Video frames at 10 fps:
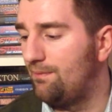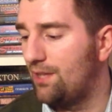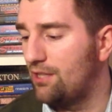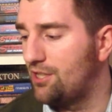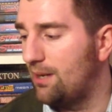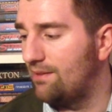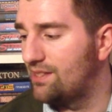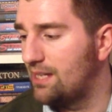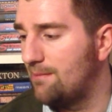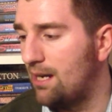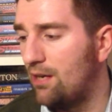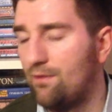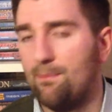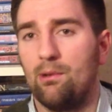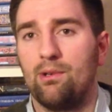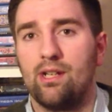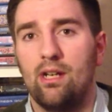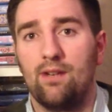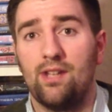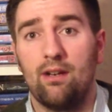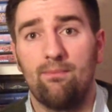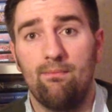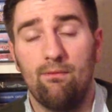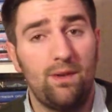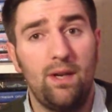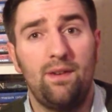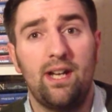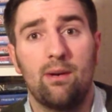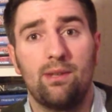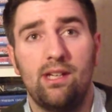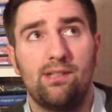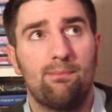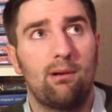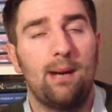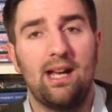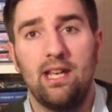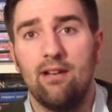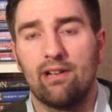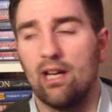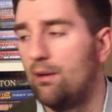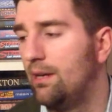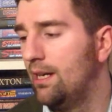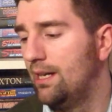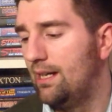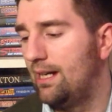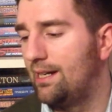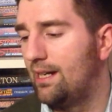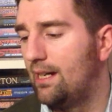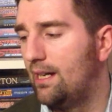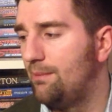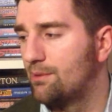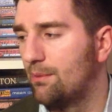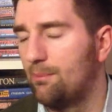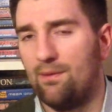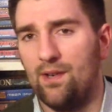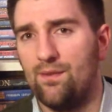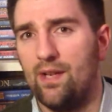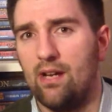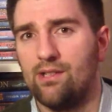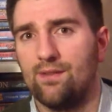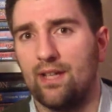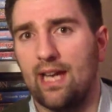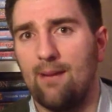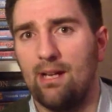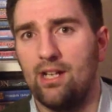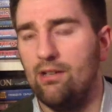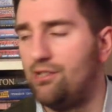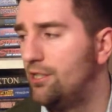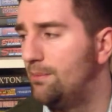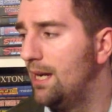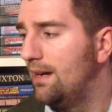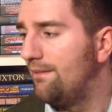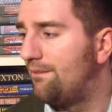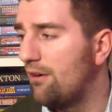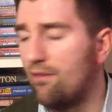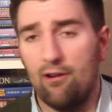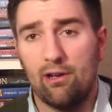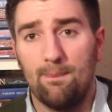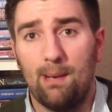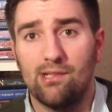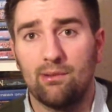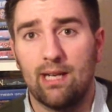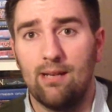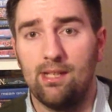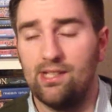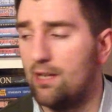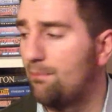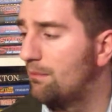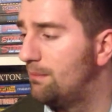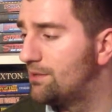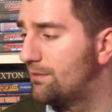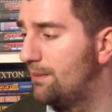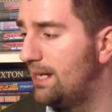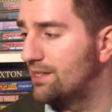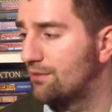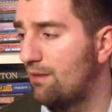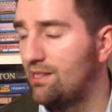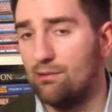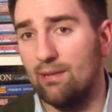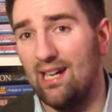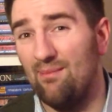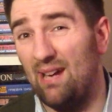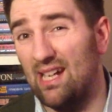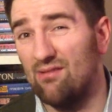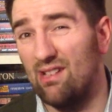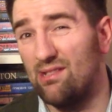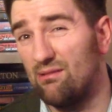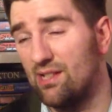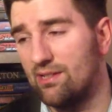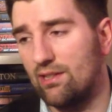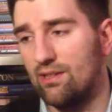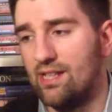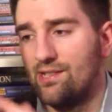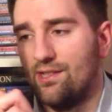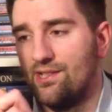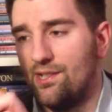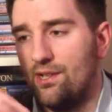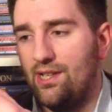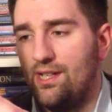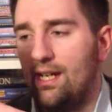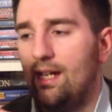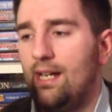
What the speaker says: For those of you who haven't seen Man Overboard, I've done a review video on this probably about a year ago, and it was one of my first videos after I came back to YouTube. Very, very good puzzle game this. The only problem is for me, it's a rental game, ex-rental, so it's got this on the side.